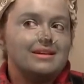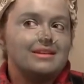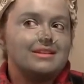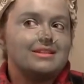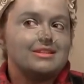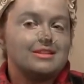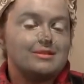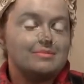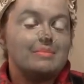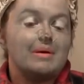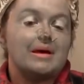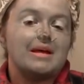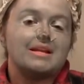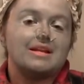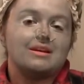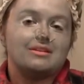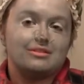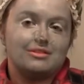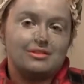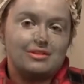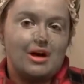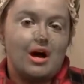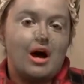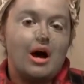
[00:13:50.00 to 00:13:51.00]
spend a
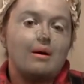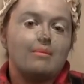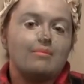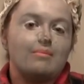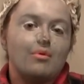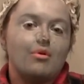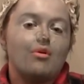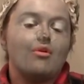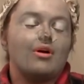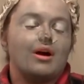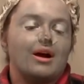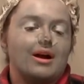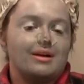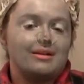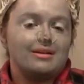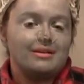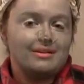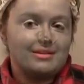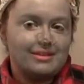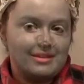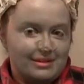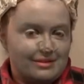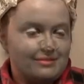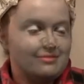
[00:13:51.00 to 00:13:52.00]
lot more
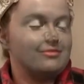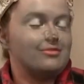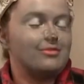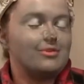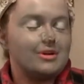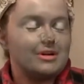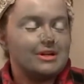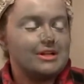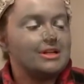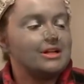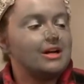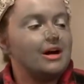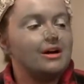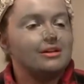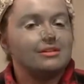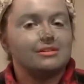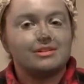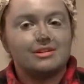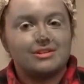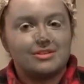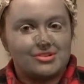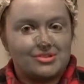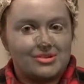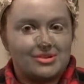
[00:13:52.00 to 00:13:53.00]
than
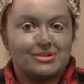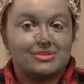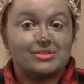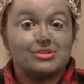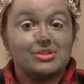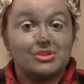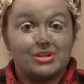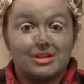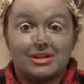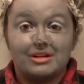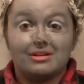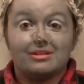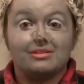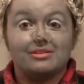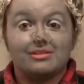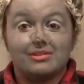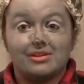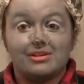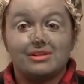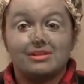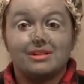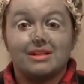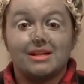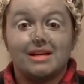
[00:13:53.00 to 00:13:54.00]
$40 or else you're gonna
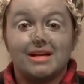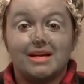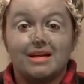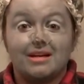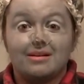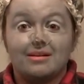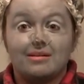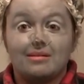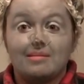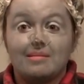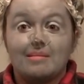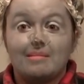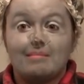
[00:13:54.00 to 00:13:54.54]
look like